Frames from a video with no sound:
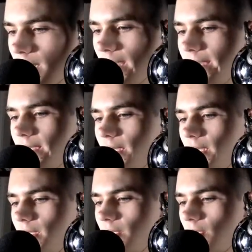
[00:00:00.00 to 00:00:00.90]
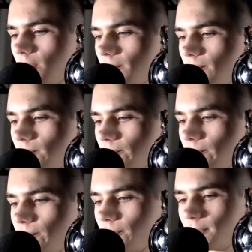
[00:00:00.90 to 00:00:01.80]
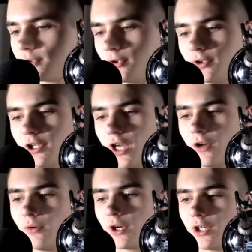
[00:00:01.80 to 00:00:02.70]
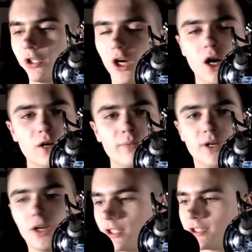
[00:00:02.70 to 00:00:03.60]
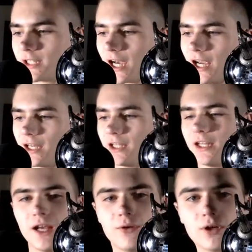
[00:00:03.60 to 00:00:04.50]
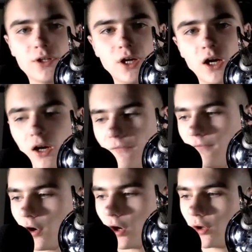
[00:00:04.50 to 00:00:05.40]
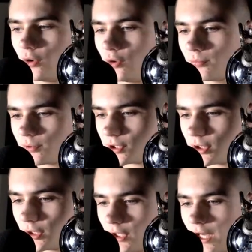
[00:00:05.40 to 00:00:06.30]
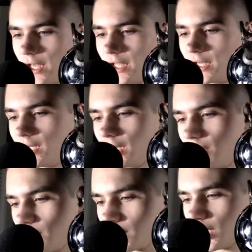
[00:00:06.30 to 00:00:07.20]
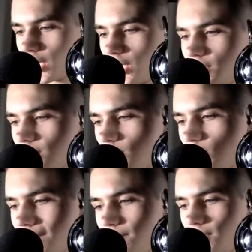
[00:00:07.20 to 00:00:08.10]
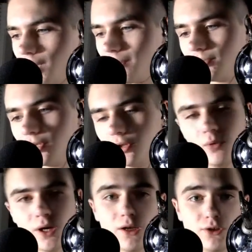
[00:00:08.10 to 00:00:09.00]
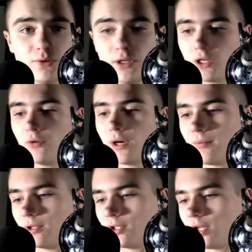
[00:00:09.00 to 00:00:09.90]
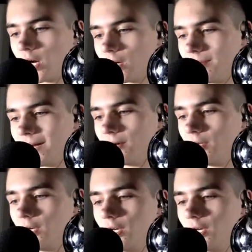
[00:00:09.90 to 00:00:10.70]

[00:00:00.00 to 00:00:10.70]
And so today we're going to talk a bit on signing day. We're going to talk on Vol Hoops. And we're going to talk on some more. Haven't done an episode in a while, so we got quite a bit to talk about.